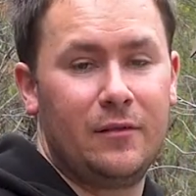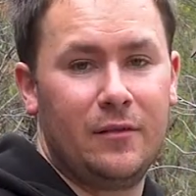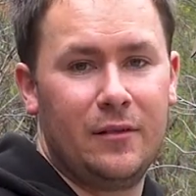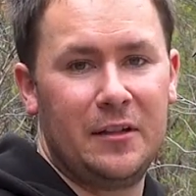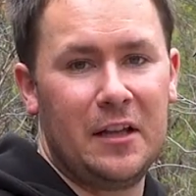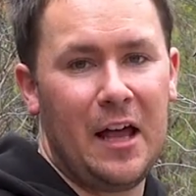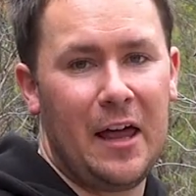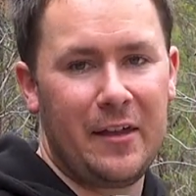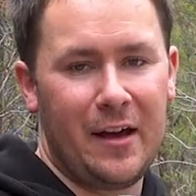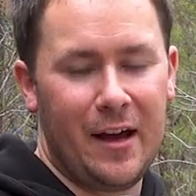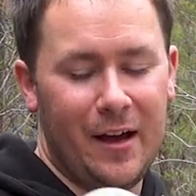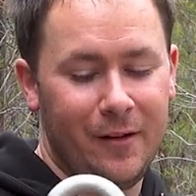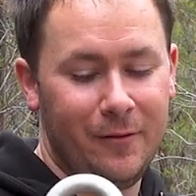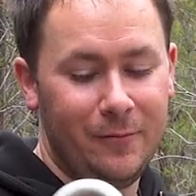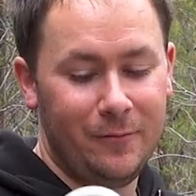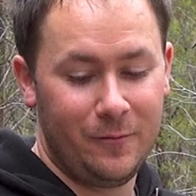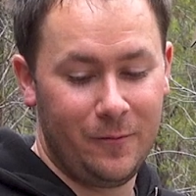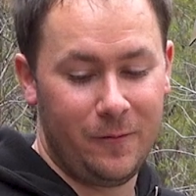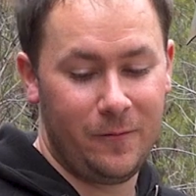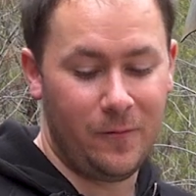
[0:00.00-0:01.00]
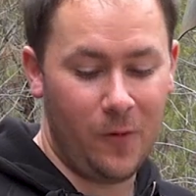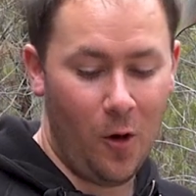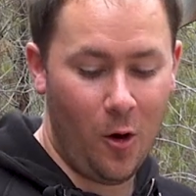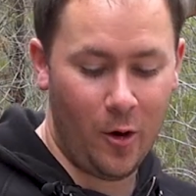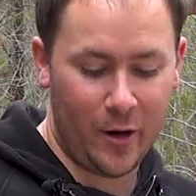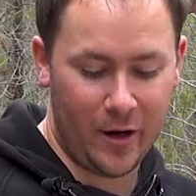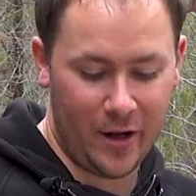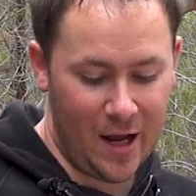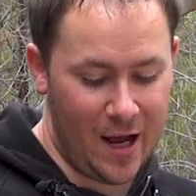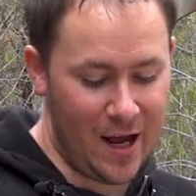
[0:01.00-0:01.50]
Another
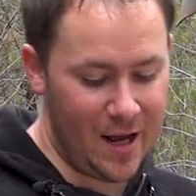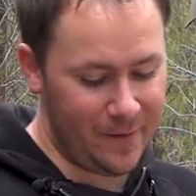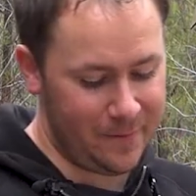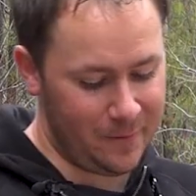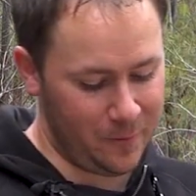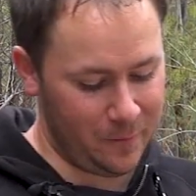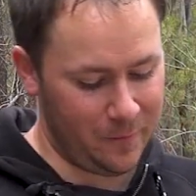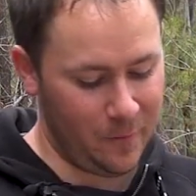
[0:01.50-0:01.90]
4.5 or